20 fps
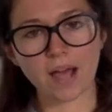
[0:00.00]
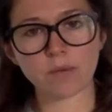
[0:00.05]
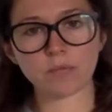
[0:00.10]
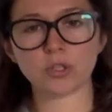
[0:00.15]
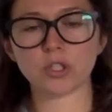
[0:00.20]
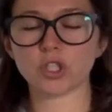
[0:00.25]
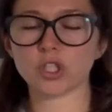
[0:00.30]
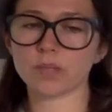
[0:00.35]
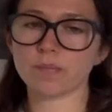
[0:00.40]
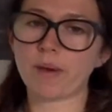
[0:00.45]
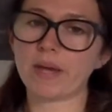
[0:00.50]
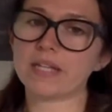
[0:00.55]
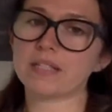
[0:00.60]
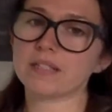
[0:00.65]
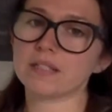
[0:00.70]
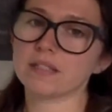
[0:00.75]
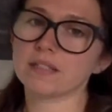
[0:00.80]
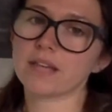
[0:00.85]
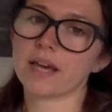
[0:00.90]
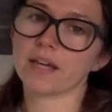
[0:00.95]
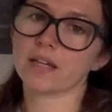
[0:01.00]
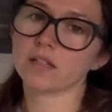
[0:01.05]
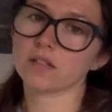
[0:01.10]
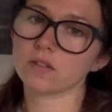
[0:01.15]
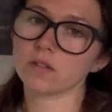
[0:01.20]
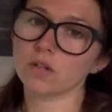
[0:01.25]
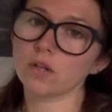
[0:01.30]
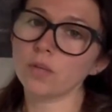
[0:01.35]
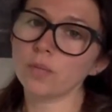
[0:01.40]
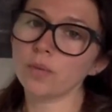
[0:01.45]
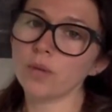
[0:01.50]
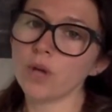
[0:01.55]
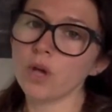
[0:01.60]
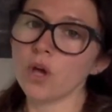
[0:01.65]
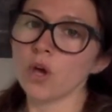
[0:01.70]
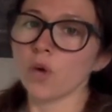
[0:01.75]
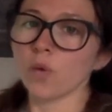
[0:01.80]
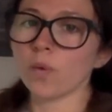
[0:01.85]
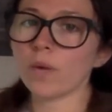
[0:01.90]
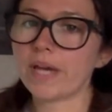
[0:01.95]
much space it takes up,
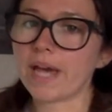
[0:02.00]
we